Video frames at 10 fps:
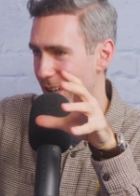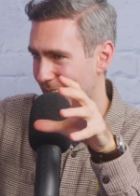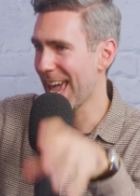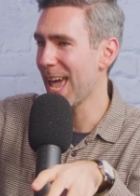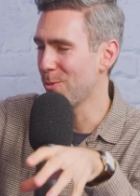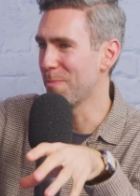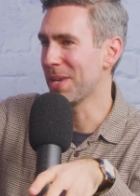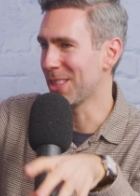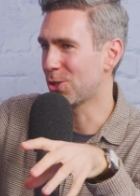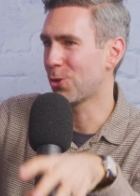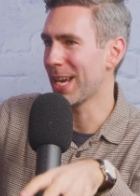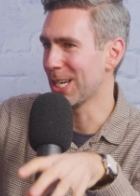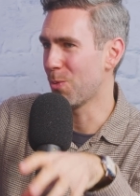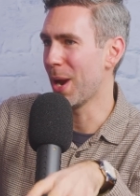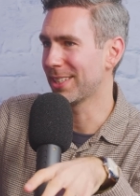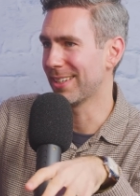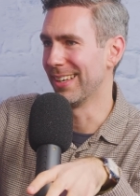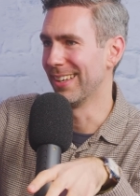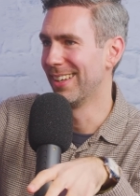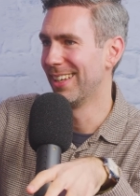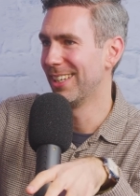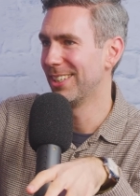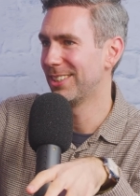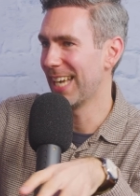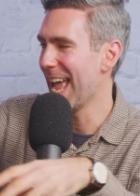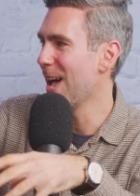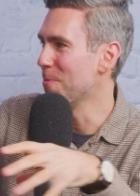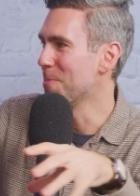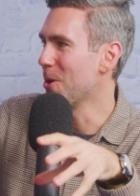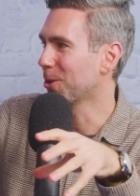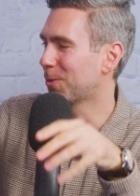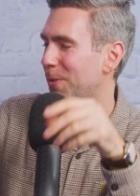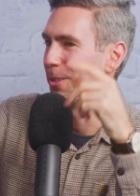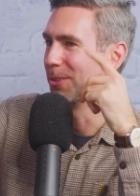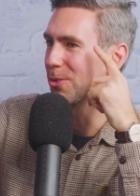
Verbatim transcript: Arquette would be the trained wrestler to help Knoxville